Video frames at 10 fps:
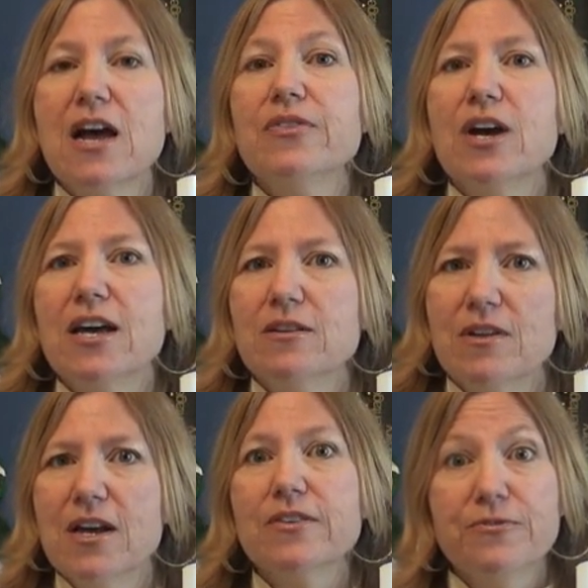on
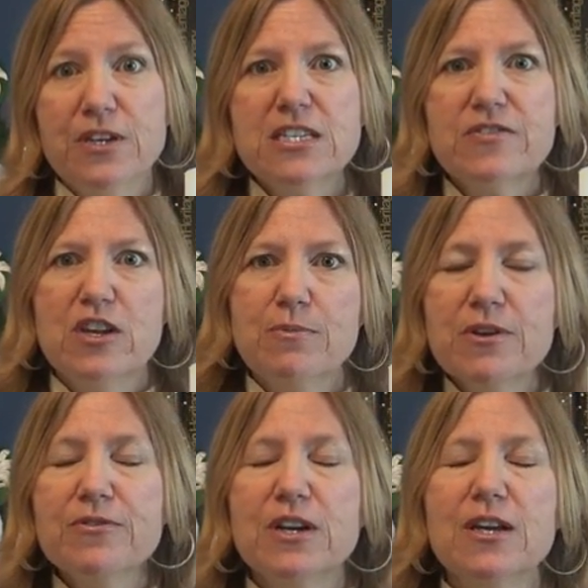the feast of the
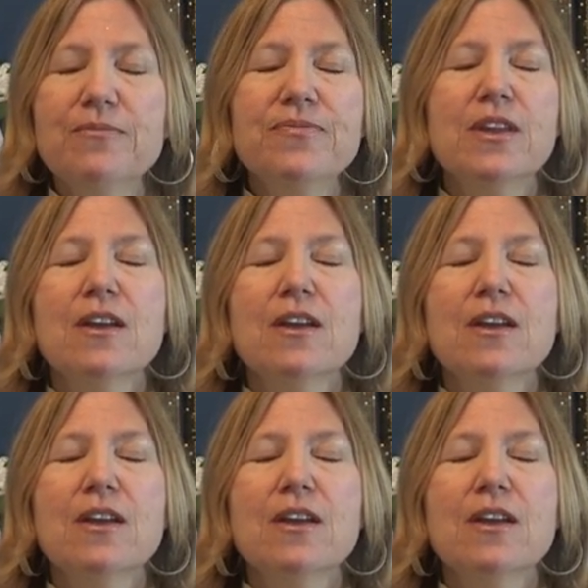Epiphany